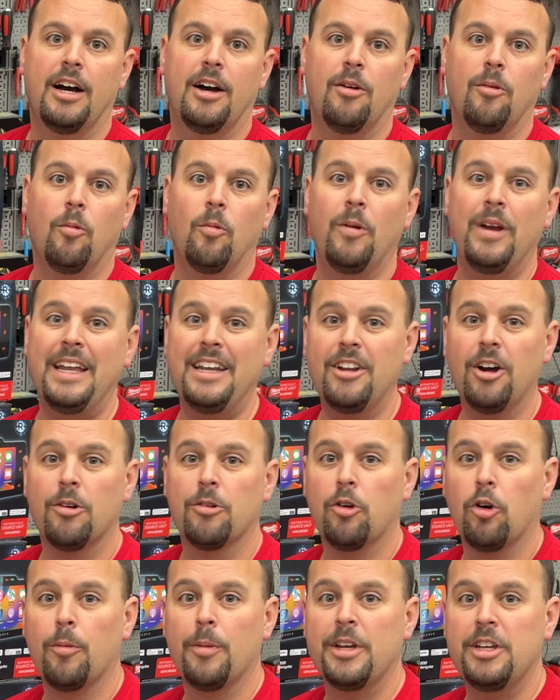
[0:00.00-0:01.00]
We don't
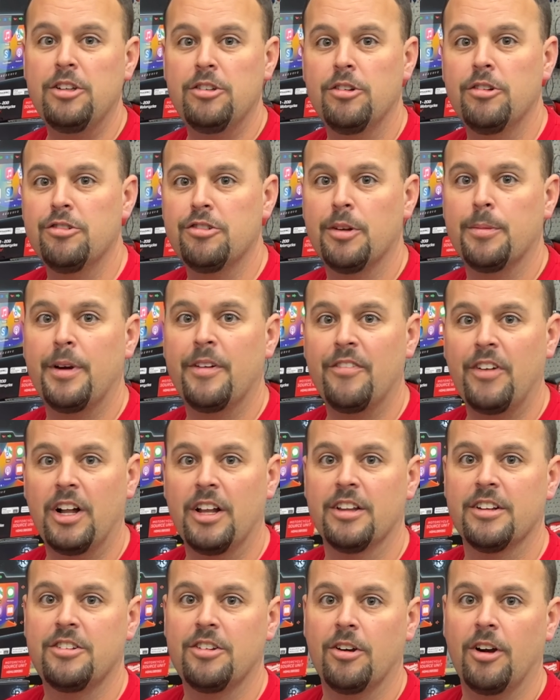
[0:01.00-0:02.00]
normally use them at
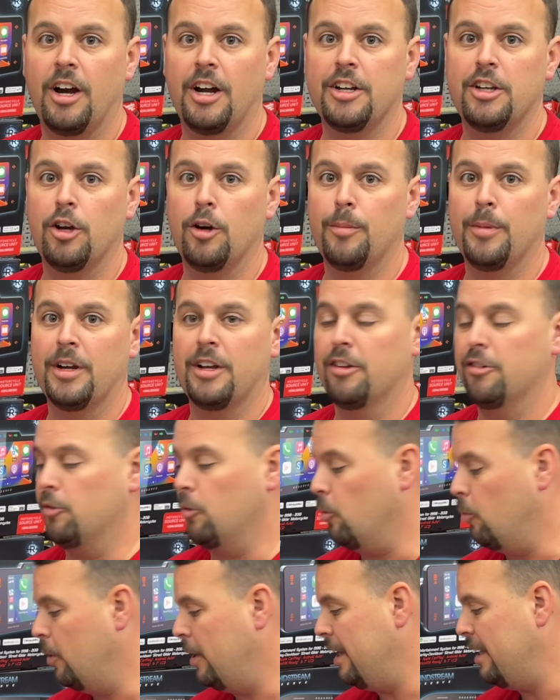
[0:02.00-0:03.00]
Volunteer Audio because
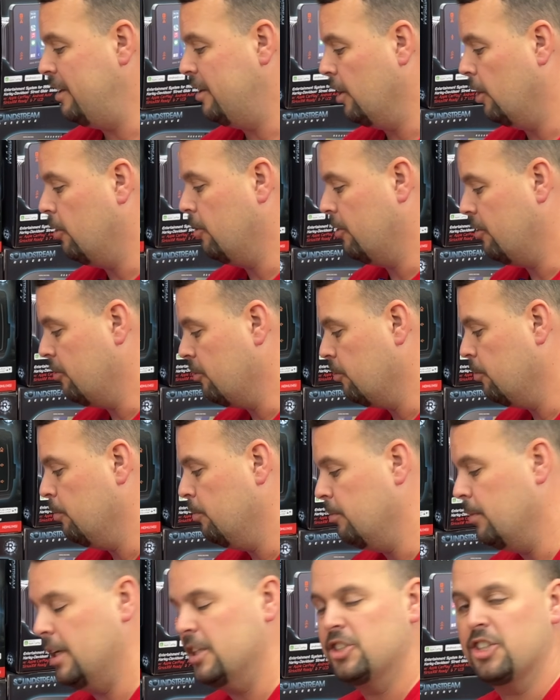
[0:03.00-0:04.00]
we don't
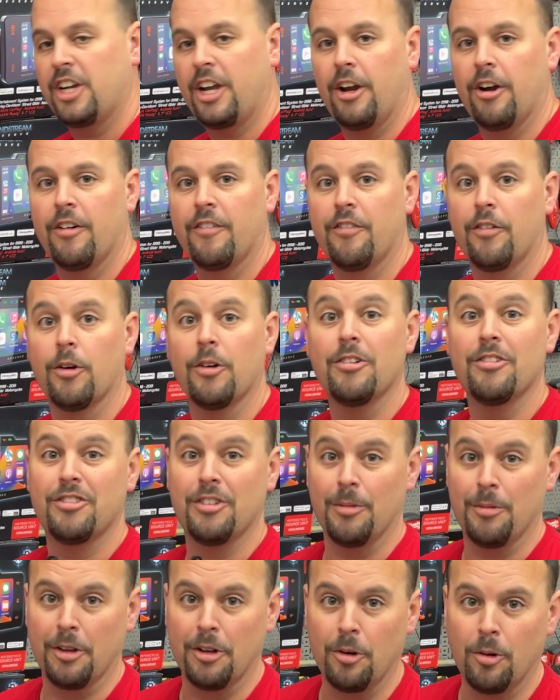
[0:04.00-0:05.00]
much care for some
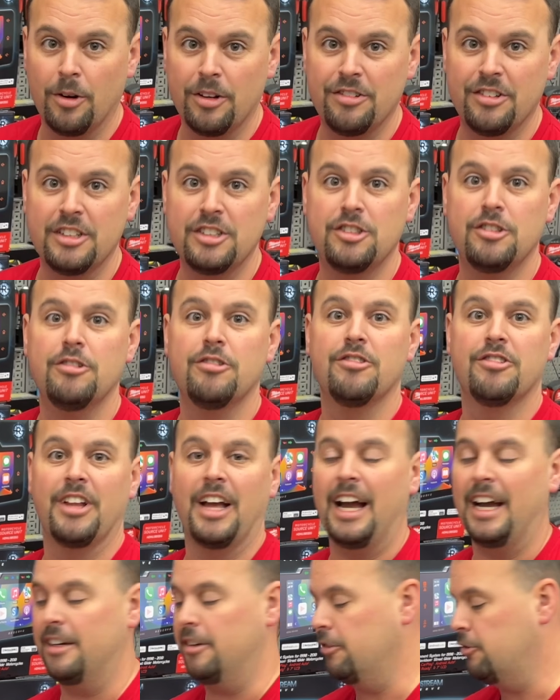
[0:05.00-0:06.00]
of the noise issues, the
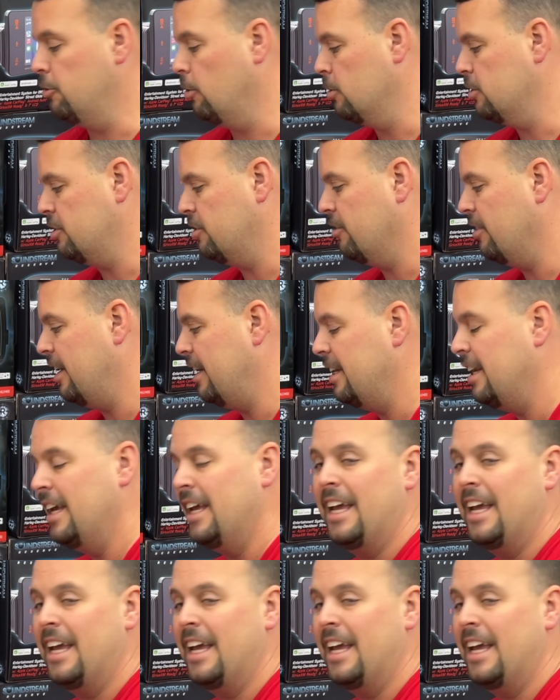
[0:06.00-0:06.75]
high distortion rate,